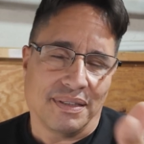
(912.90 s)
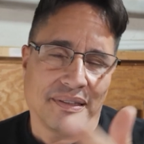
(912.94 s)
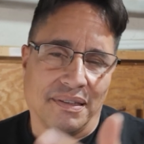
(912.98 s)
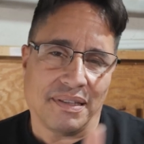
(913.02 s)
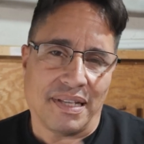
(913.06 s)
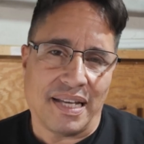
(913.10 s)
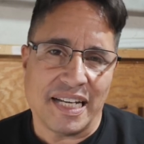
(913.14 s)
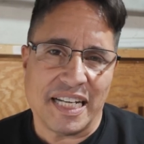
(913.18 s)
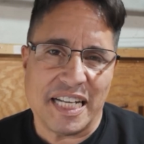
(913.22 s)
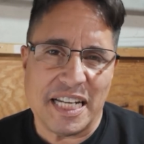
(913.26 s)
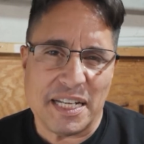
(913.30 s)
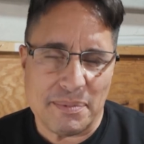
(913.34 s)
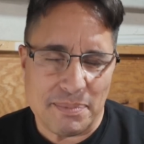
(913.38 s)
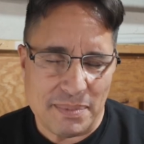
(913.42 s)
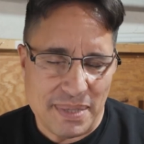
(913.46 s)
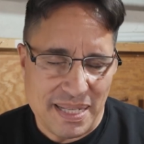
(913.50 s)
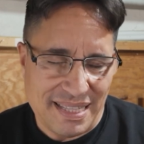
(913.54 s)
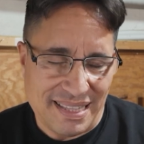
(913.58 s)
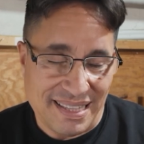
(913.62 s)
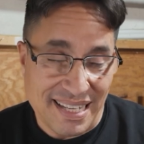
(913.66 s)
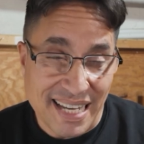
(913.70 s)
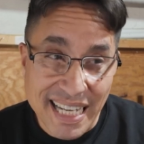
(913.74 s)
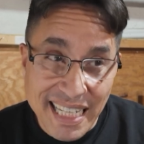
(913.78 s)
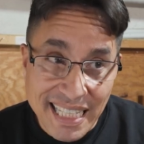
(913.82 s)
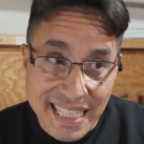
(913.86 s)
Like it,
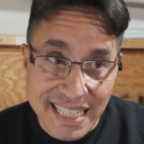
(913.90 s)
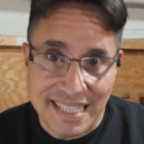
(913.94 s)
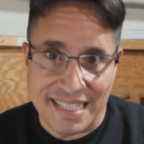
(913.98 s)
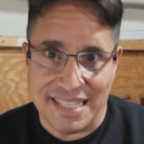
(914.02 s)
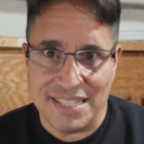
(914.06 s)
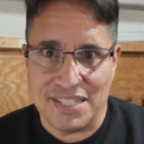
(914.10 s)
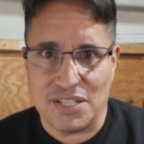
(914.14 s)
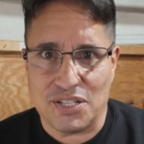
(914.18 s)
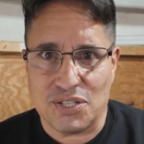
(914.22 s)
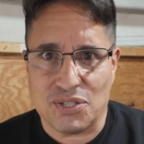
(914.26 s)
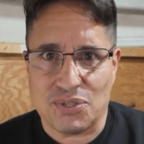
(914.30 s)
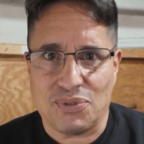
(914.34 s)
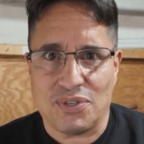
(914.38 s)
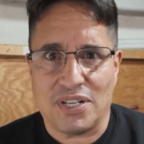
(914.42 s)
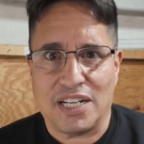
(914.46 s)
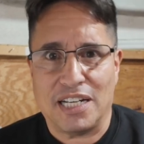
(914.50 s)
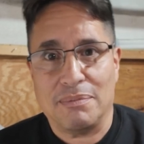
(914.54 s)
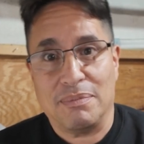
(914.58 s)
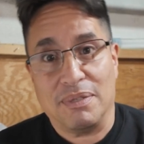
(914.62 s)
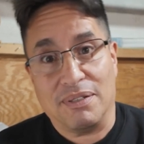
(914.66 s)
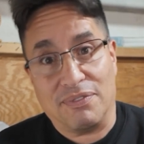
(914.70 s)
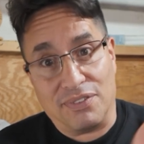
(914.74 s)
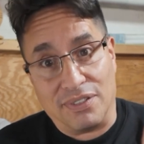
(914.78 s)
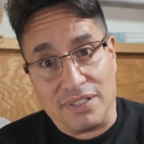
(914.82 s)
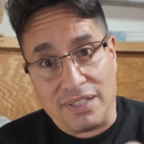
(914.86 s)
like and
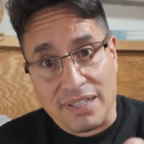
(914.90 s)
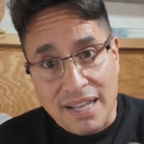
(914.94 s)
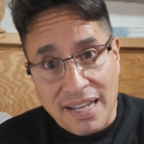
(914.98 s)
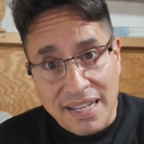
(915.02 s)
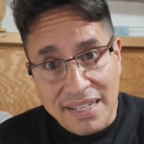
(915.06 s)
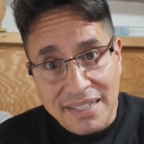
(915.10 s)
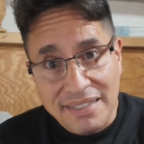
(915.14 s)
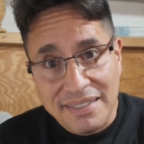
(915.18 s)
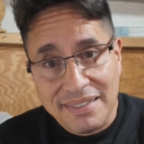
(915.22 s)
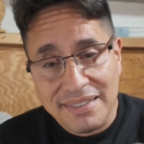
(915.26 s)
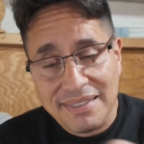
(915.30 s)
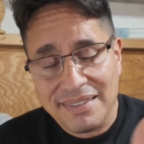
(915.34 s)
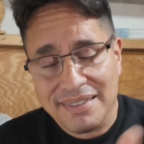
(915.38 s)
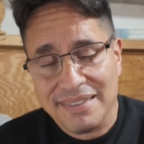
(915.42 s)
subscribe if you like.